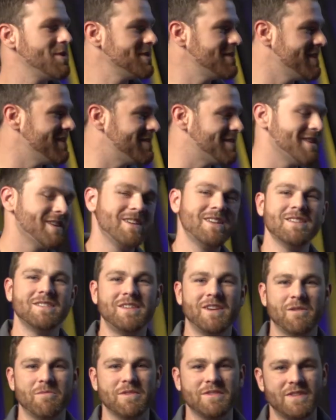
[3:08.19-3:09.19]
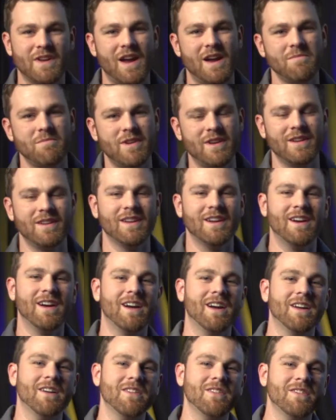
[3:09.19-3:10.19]
what this thing is here beside me,
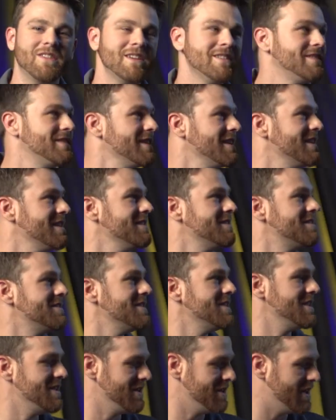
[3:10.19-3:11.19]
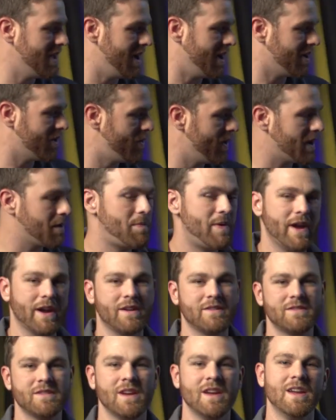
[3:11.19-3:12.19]
uh, this is the uh, quick
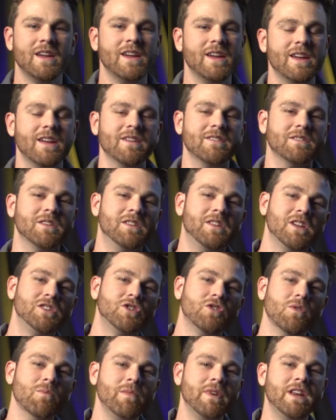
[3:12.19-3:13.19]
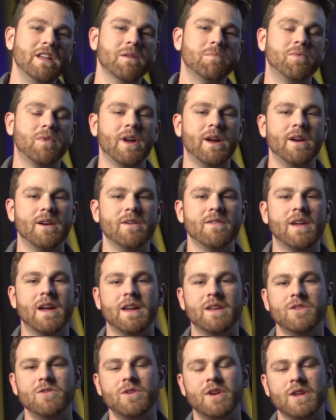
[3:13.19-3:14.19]
picks is a digital media player
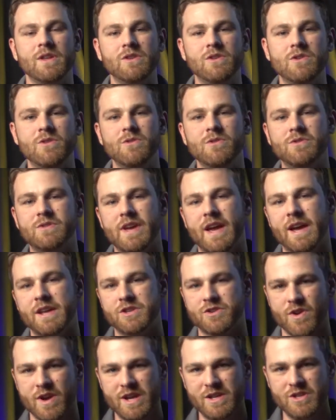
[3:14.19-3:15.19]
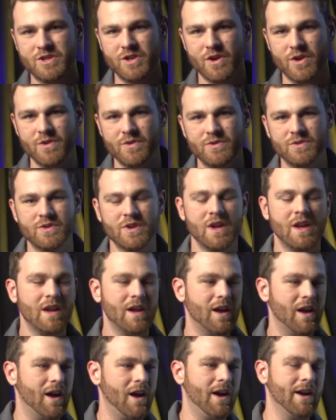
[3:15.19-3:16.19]
that you can use at trade shows,
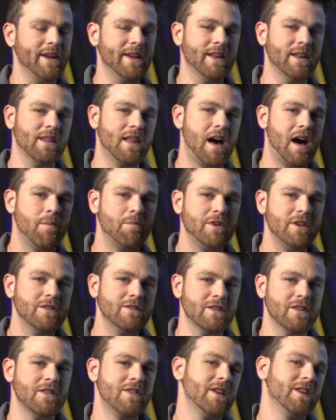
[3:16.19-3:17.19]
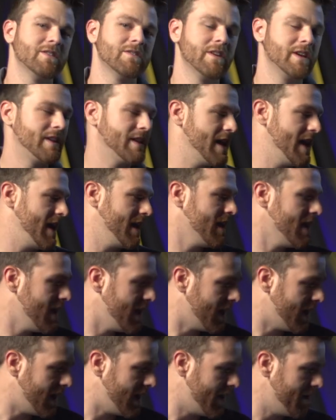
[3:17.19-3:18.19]
uh, in lobbies and things like that.
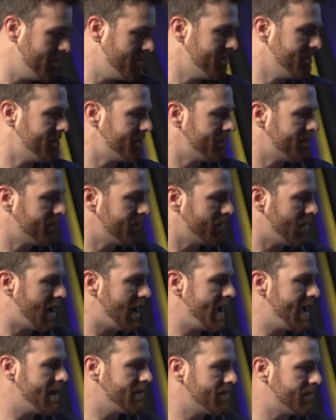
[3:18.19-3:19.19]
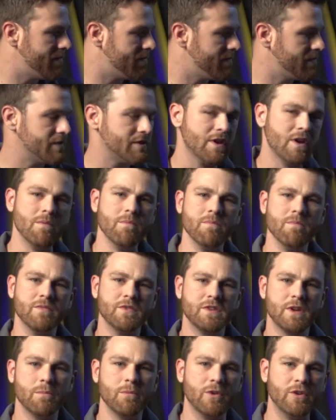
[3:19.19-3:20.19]
Um, I have some
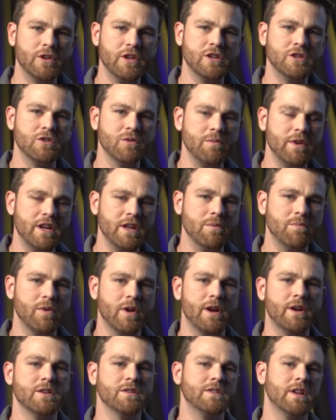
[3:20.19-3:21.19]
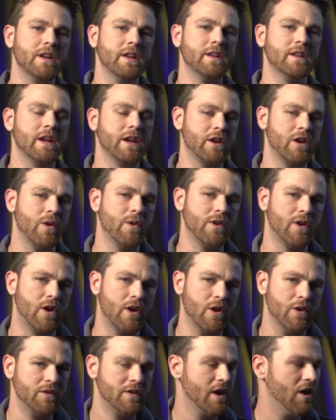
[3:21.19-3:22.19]
similar digital media players that, that go in our
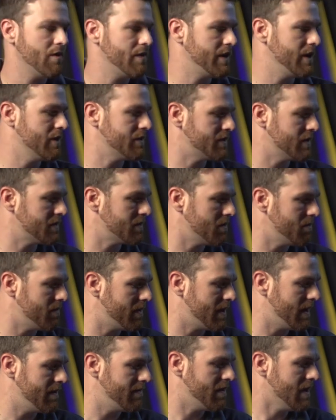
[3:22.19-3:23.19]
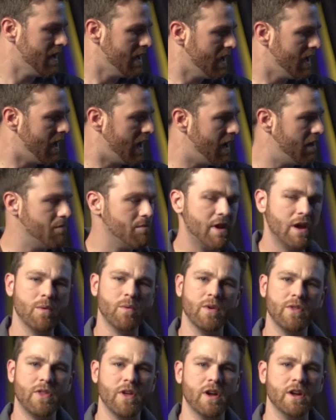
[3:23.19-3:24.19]
hotel video system, but I've, I've met
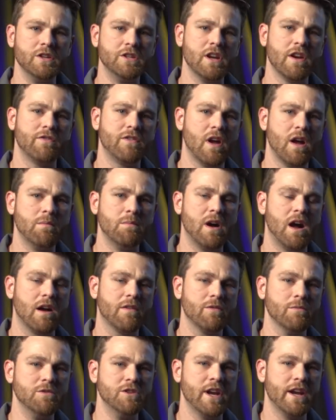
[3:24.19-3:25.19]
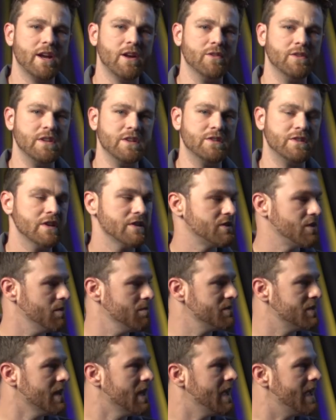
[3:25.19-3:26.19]
with uh, Jeff Donbach from JLD
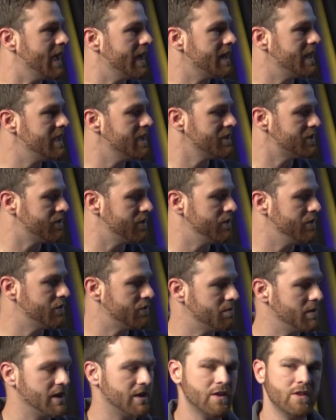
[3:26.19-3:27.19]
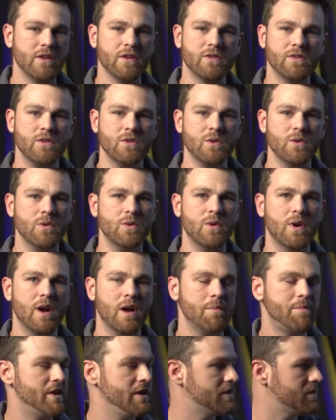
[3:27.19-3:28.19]
Systems, and he introduced me to this new
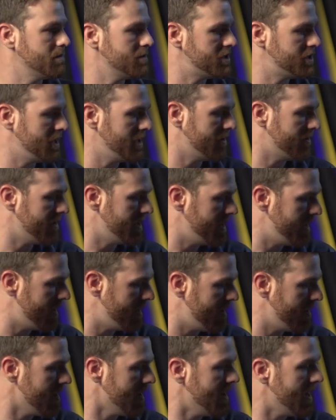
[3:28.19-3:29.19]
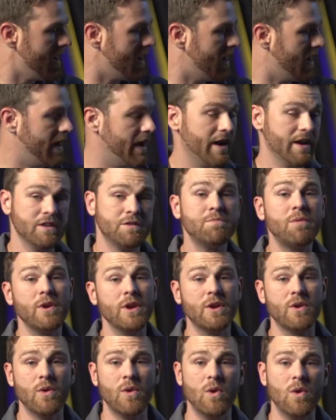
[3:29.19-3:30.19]
uh, piece of machinery here. Uh, it's
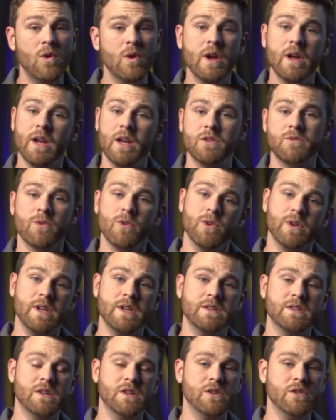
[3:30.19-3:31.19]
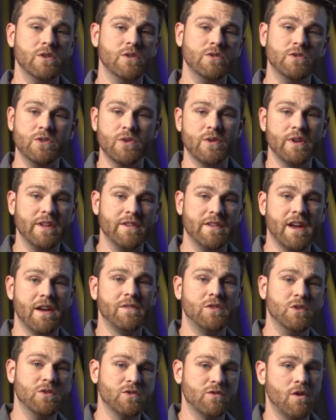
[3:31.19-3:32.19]
pretty cool. It's really easy to use. You don't even
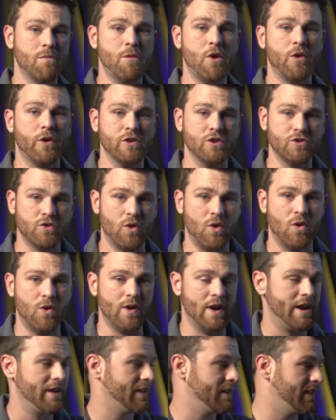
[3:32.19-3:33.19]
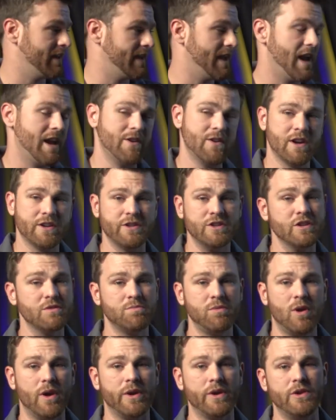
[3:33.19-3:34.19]
have to use a remote control or anything like that. You actually just
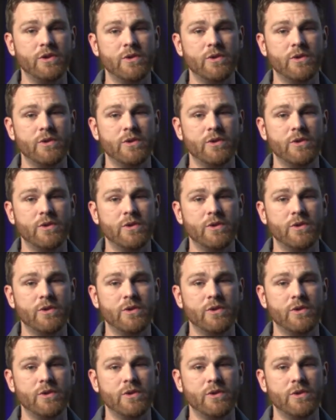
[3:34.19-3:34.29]
plug a